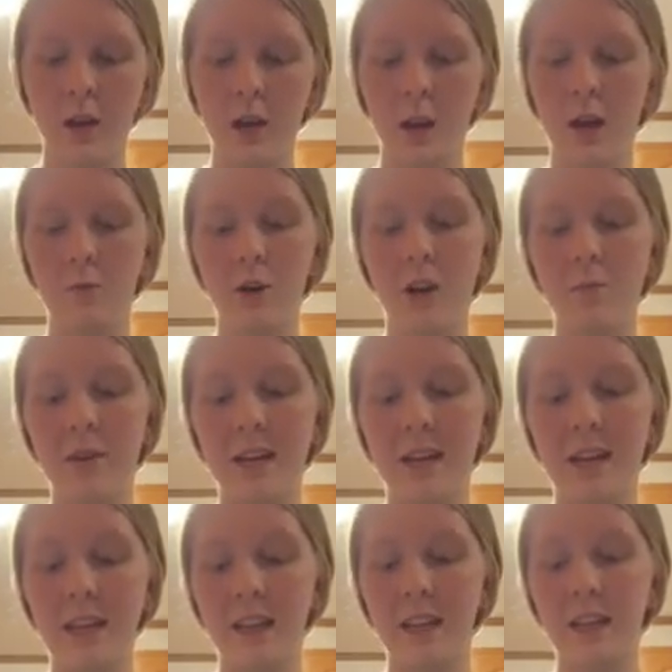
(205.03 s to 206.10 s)
And when I'm
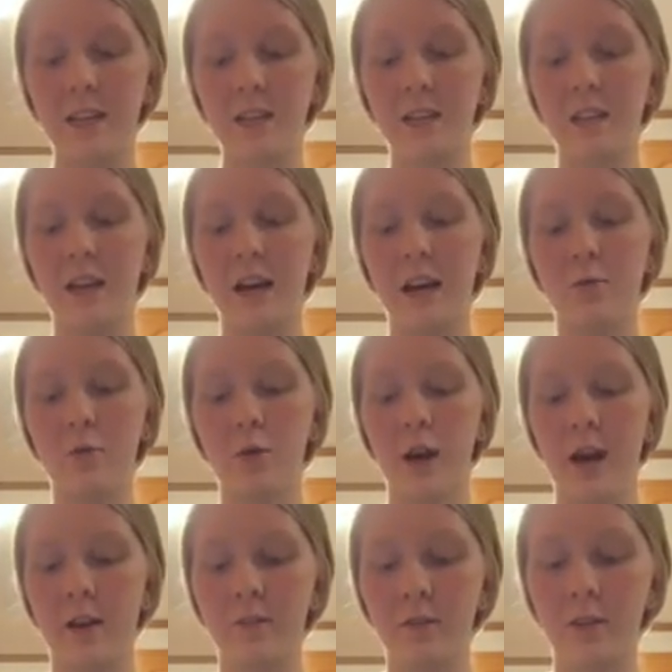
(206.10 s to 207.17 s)
heating this, I will
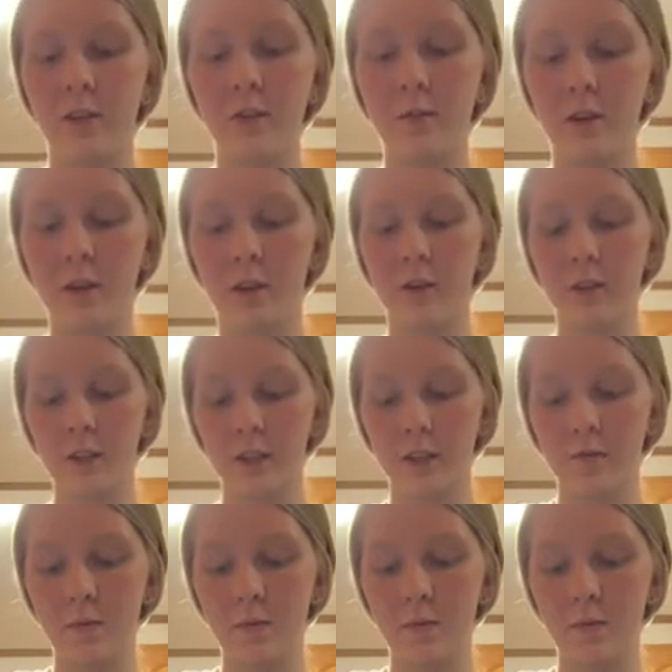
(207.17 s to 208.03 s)
have to be constantly